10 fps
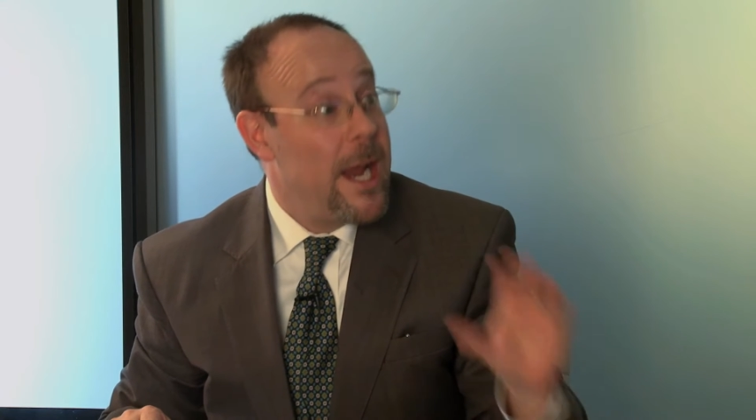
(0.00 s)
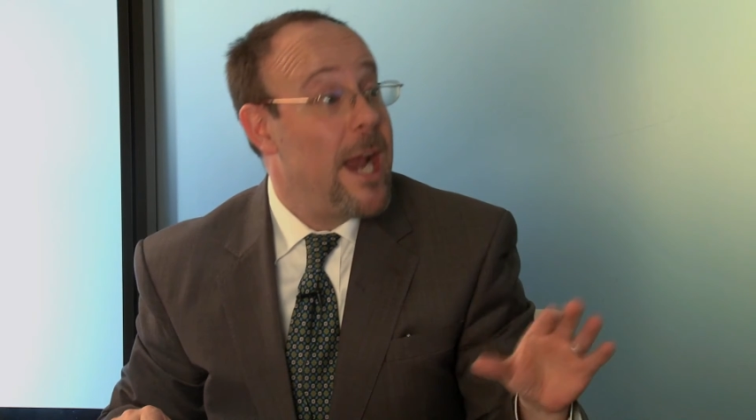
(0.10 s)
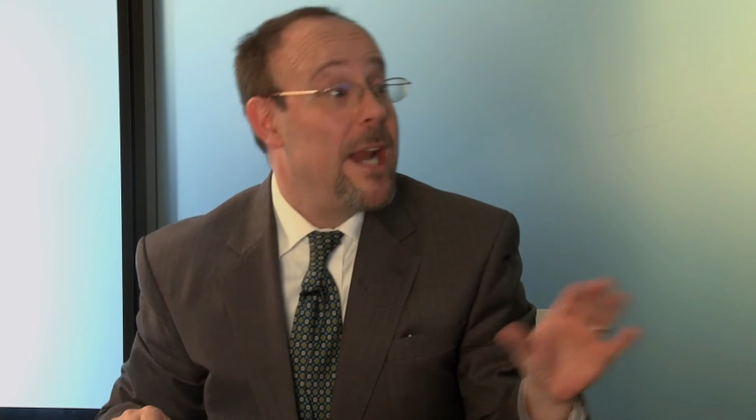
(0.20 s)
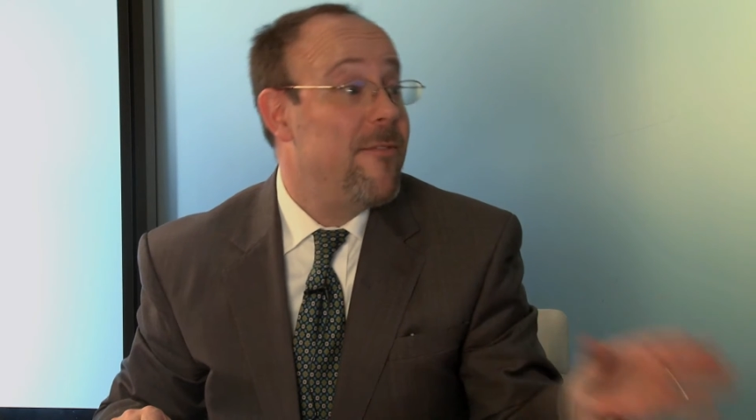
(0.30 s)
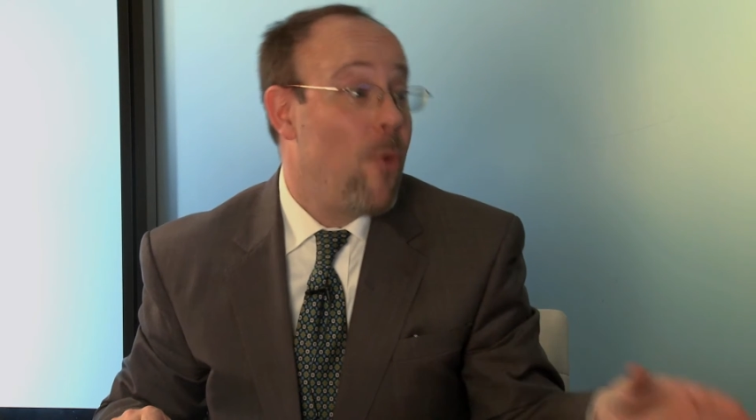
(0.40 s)

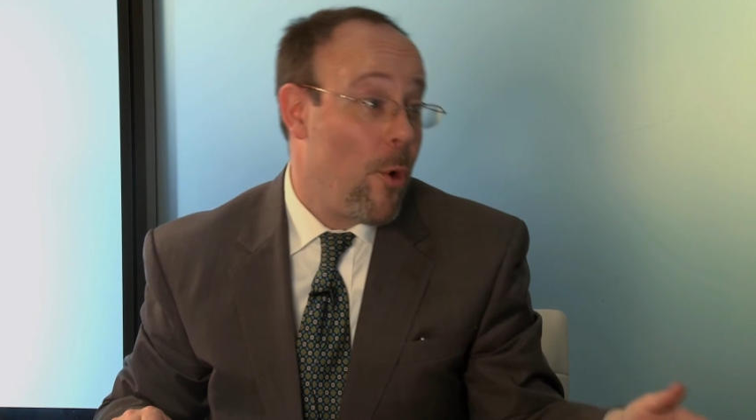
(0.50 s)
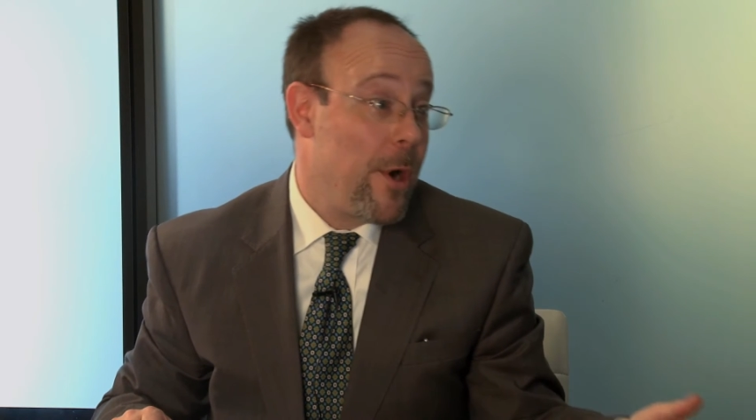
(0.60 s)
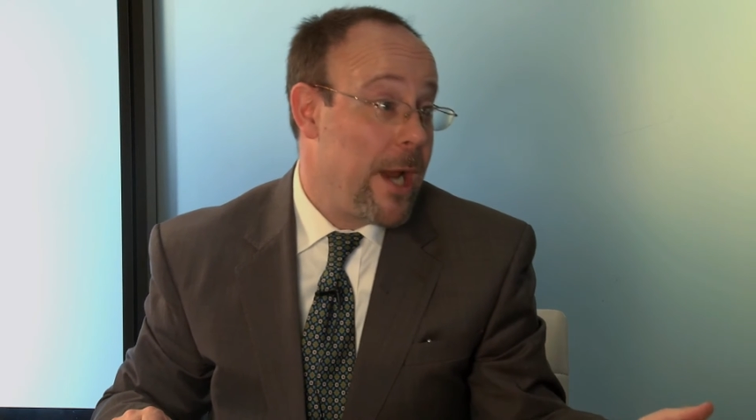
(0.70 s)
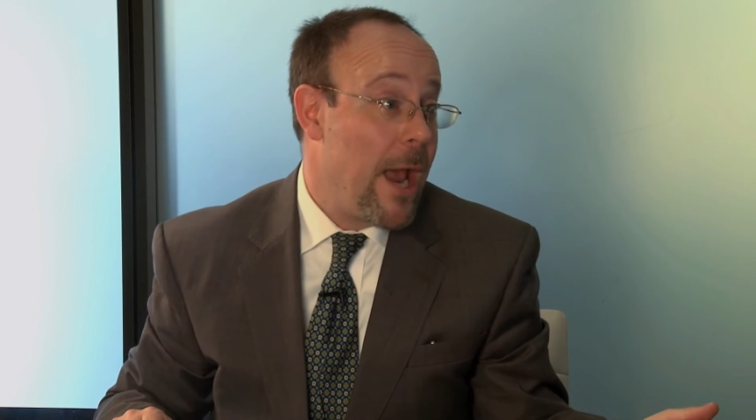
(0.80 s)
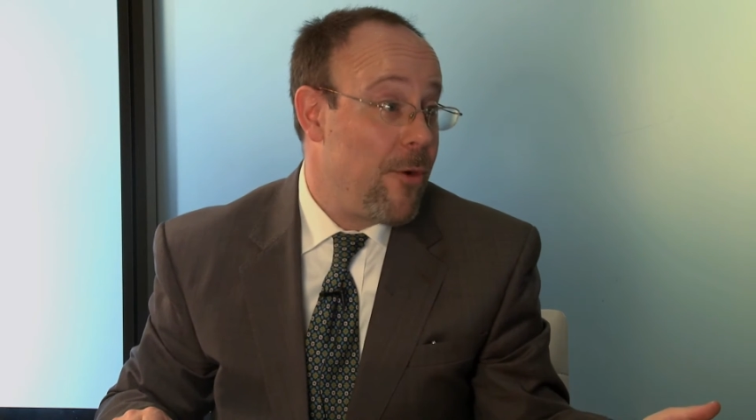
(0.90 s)
any
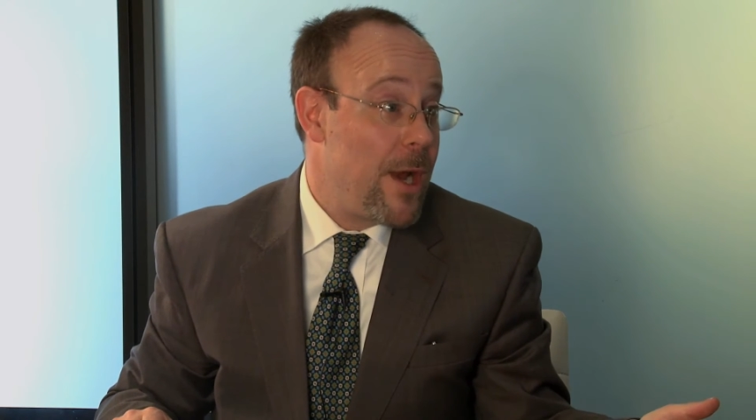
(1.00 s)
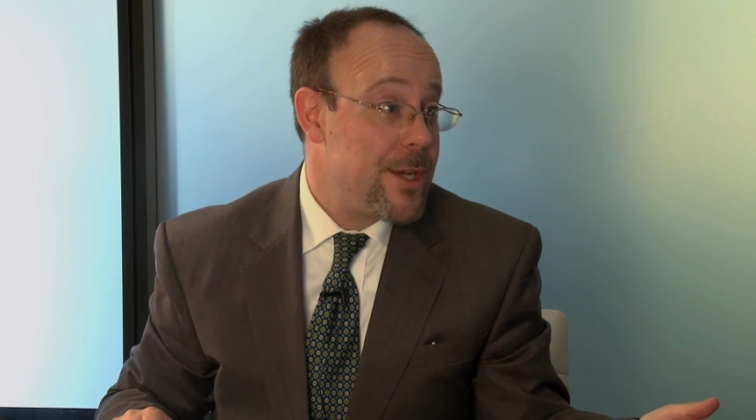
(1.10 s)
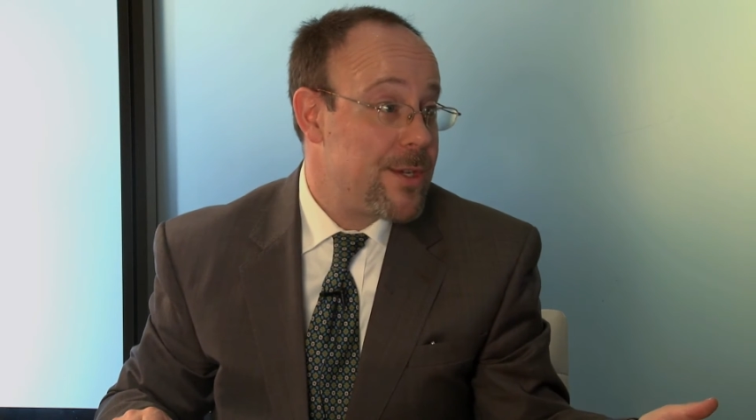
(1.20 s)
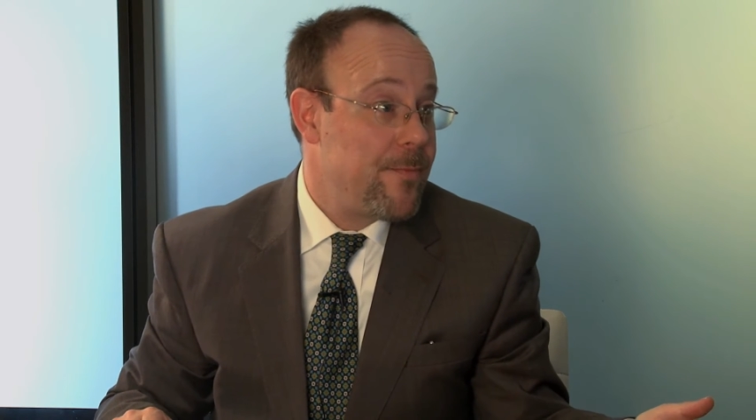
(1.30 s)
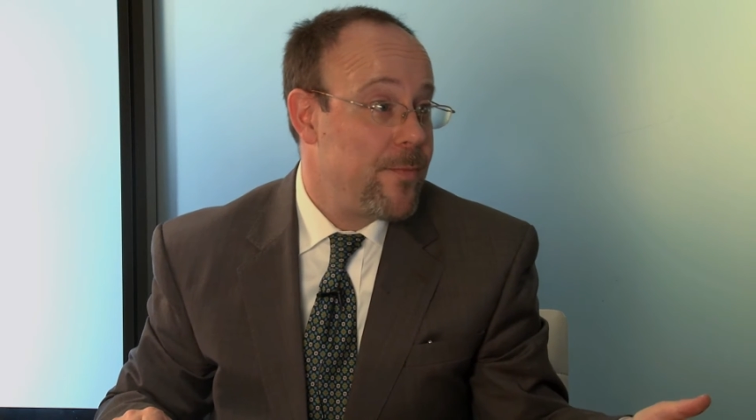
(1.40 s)
forwarding
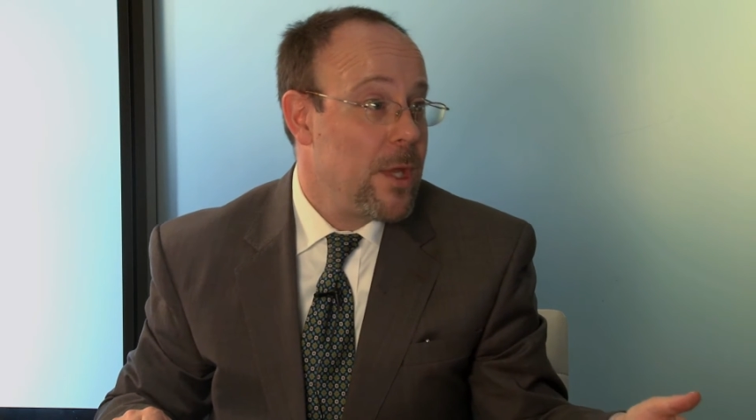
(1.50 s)
address.